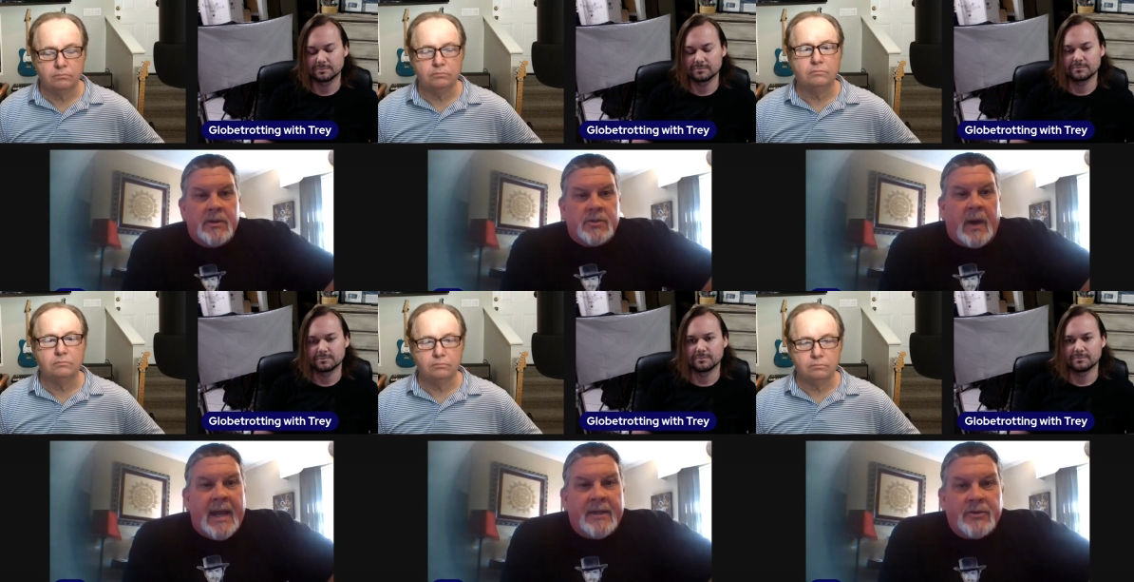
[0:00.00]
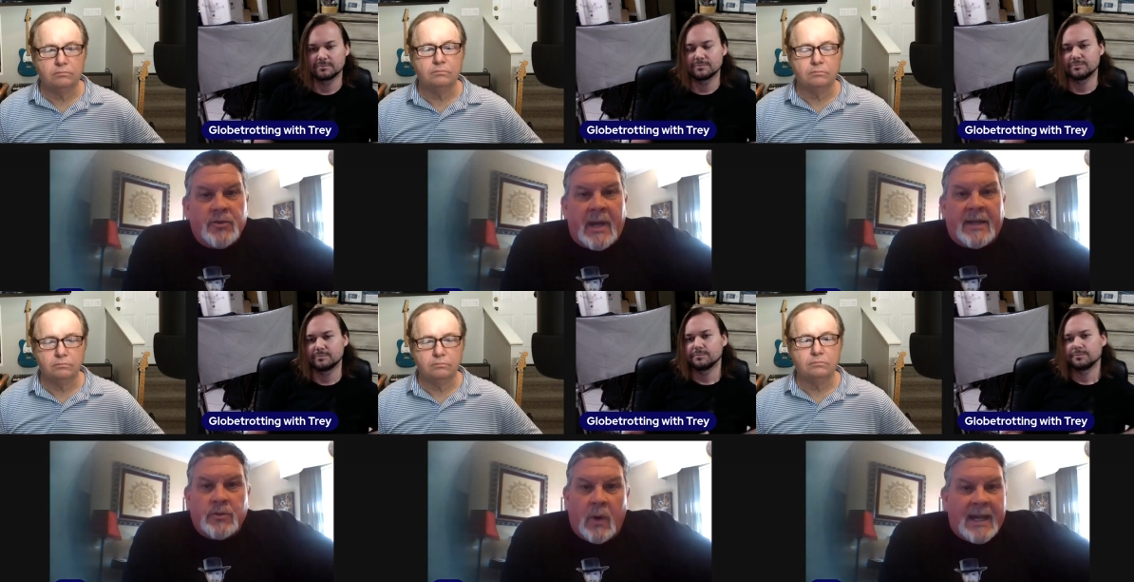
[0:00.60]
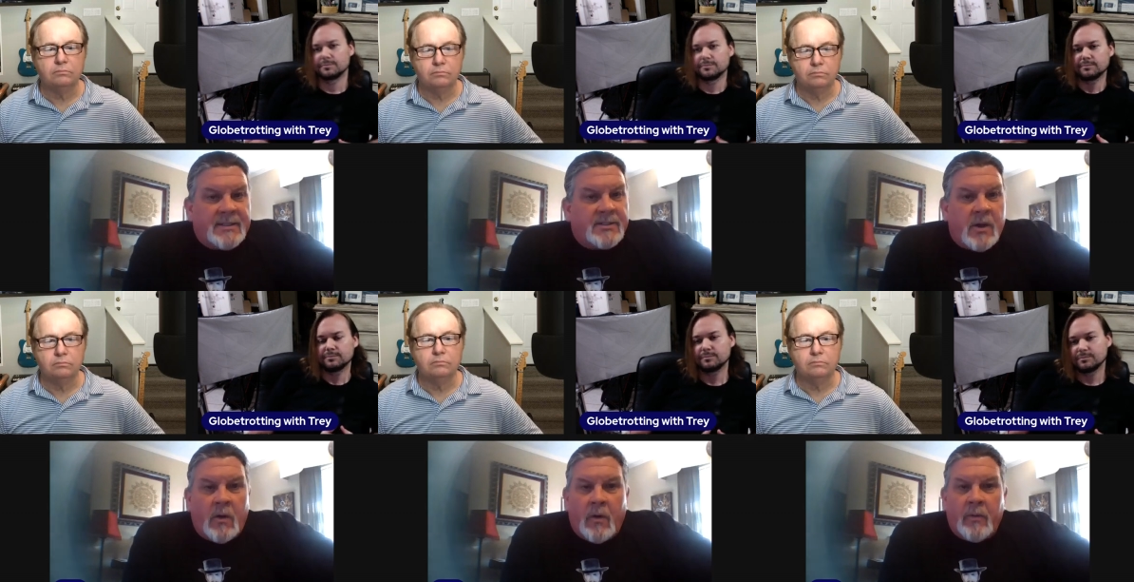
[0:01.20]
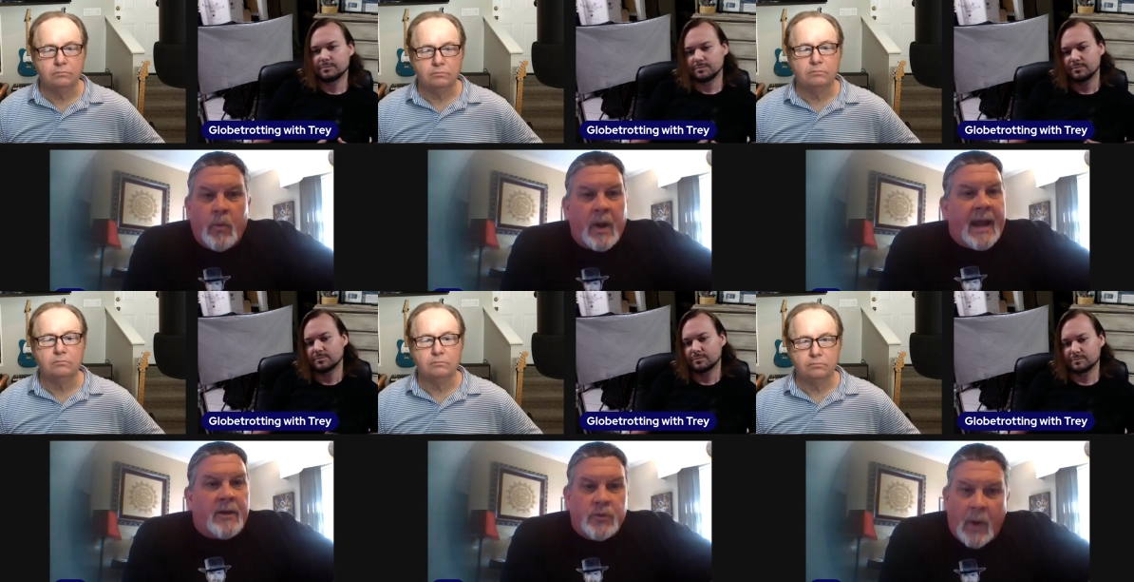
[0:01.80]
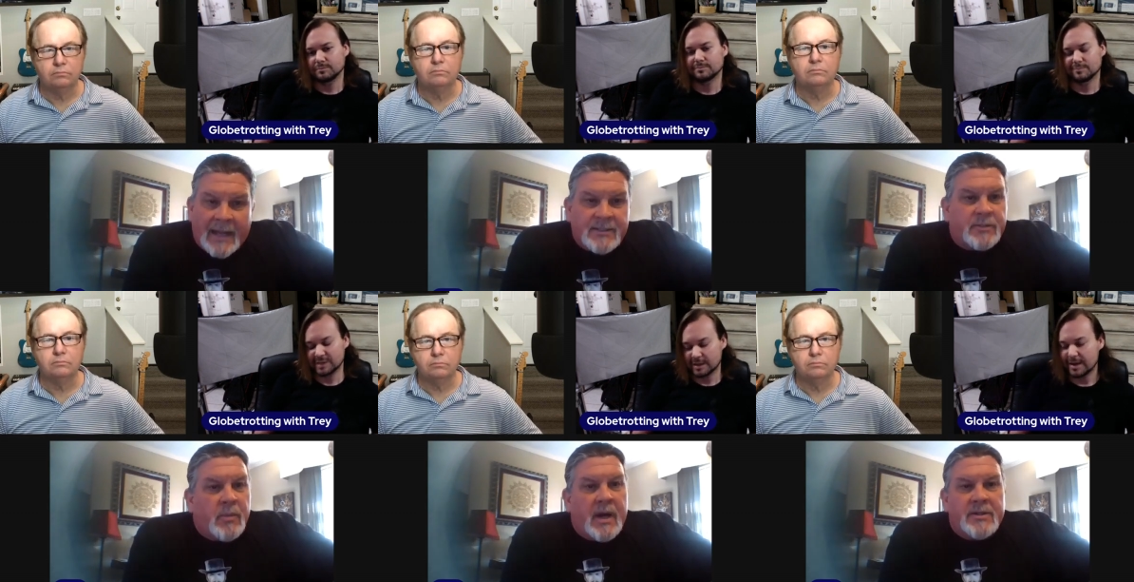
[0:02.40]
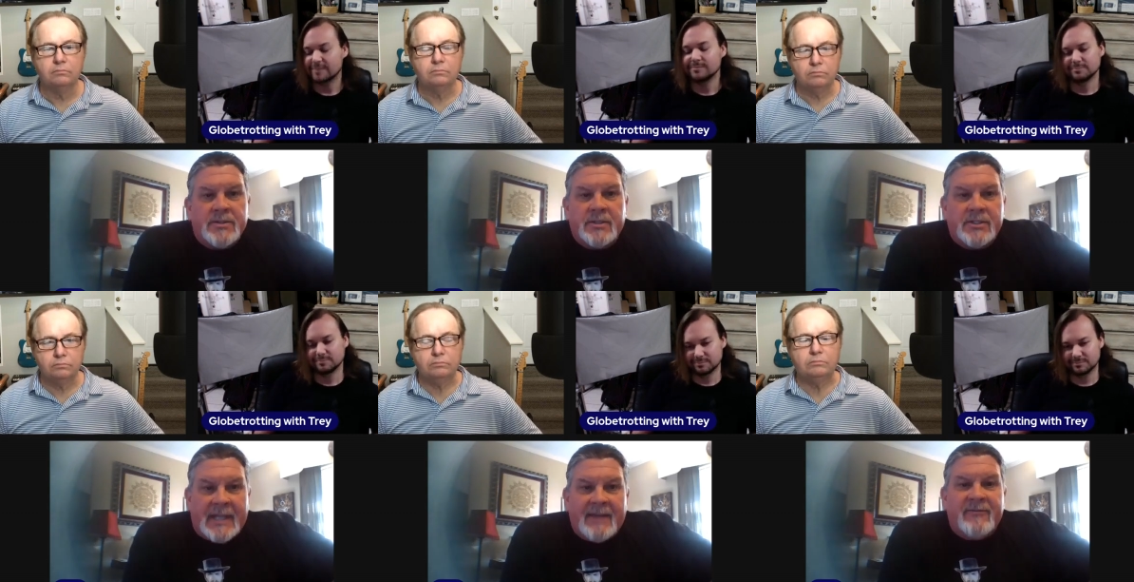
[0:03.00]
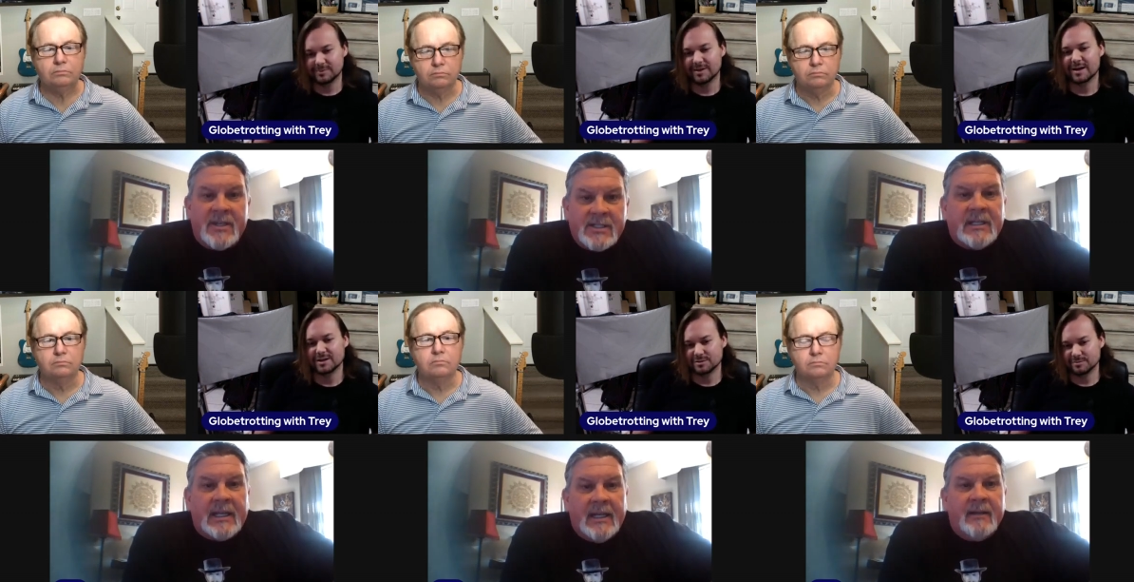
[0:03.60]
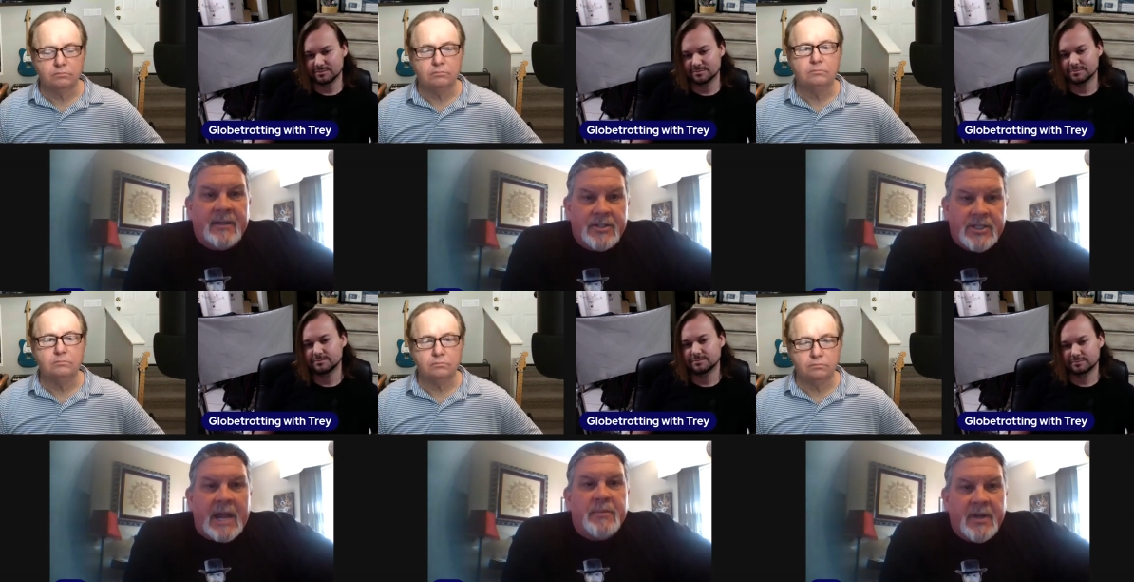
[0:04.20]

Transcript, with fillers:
Speaker 1: So I had to try twice as hard, work out twice as much to stay physically in shape